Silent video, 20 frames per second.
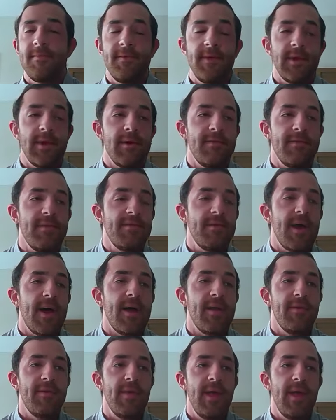If you've
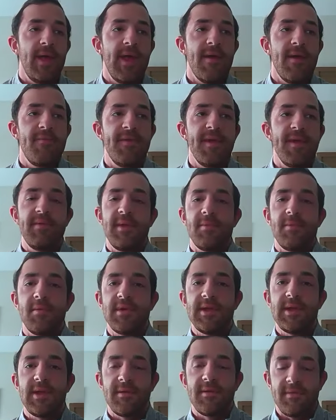got
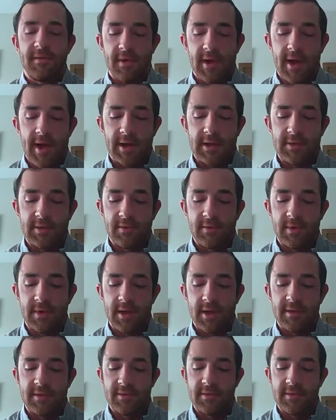50% of your actual
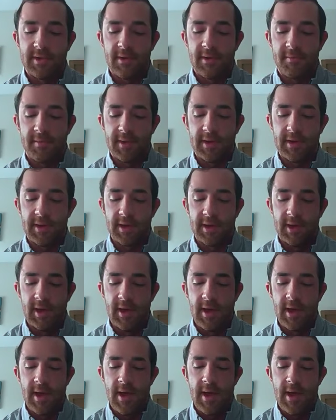clusters open,
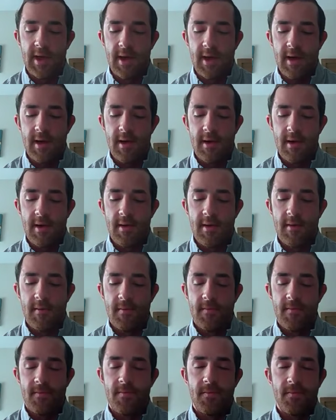than
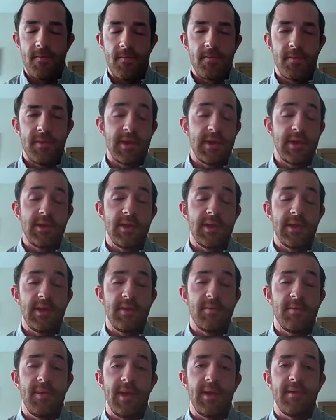
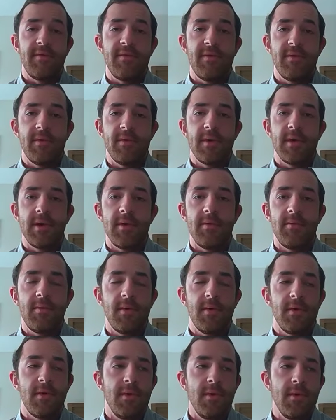you plan for,
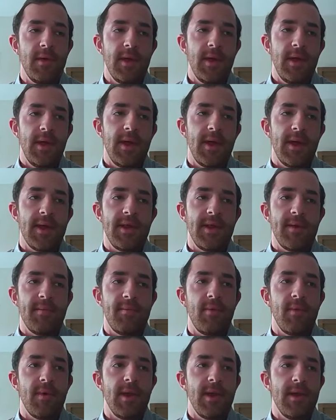well, at that
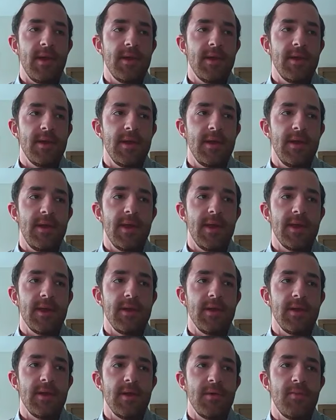point,
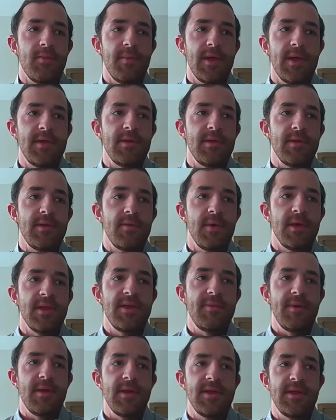again, you're based on your well
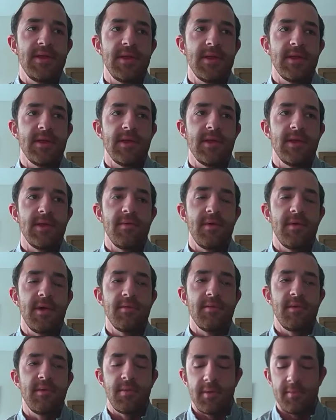spacing and the
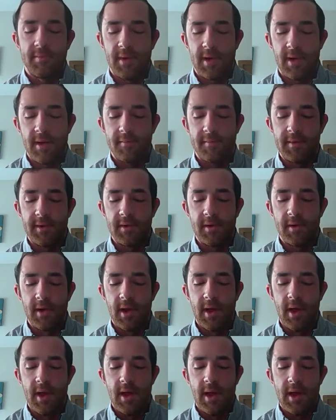volumes you want to pump, you're
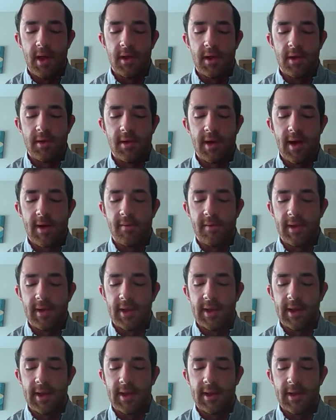not
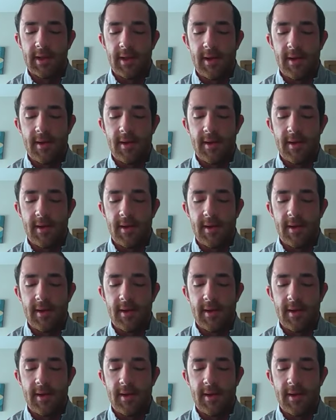really